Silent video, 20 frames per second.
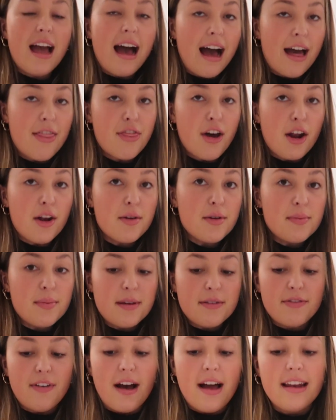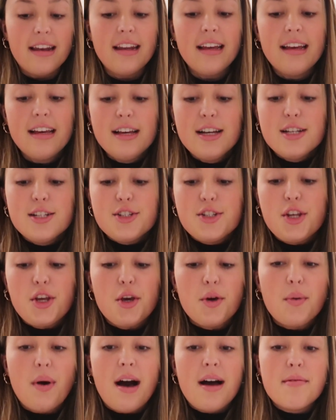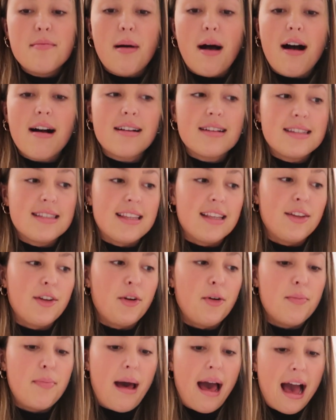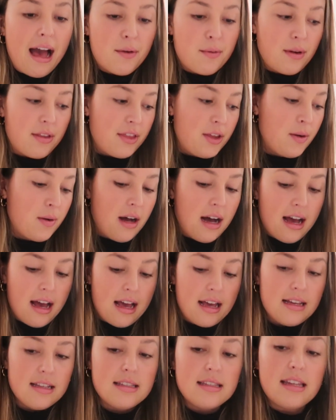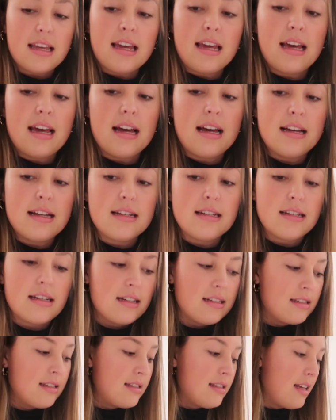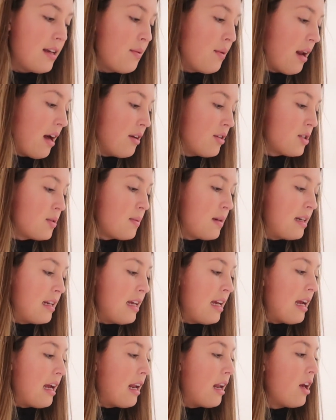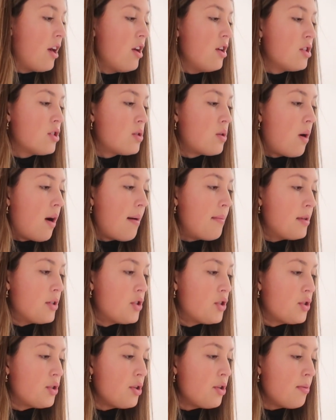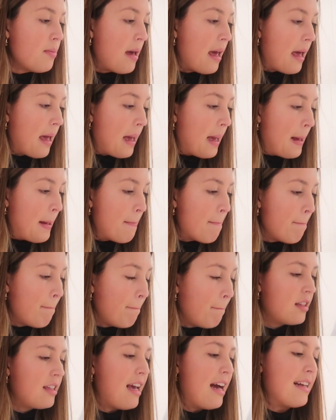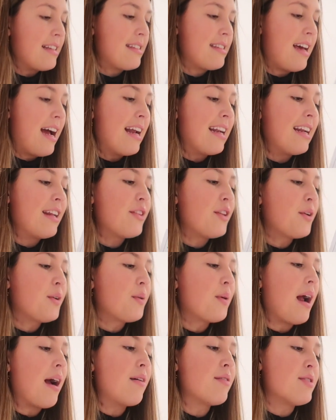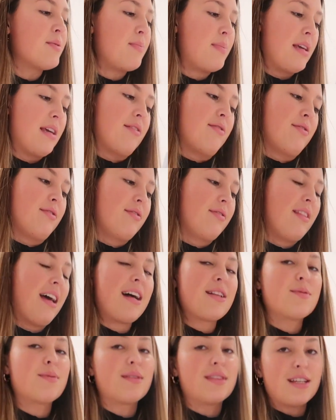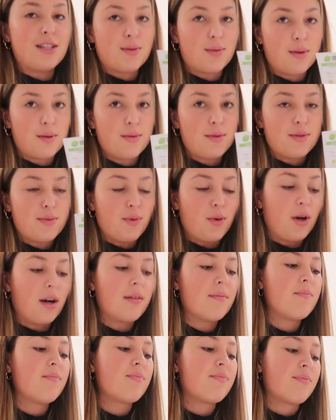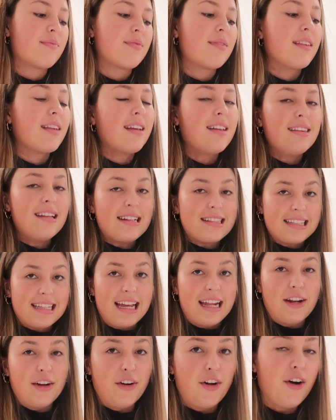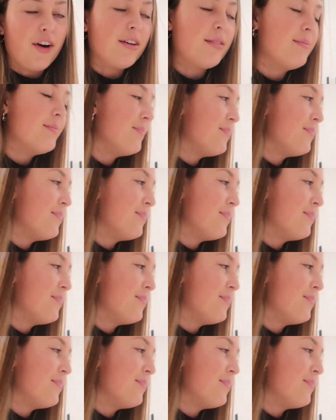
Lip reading: I thought it would be fun to unbox the little bag with you guys and see what else we need. So I'm assuming, yes, I need the ground beef. That's what this one was for. Let's get it all.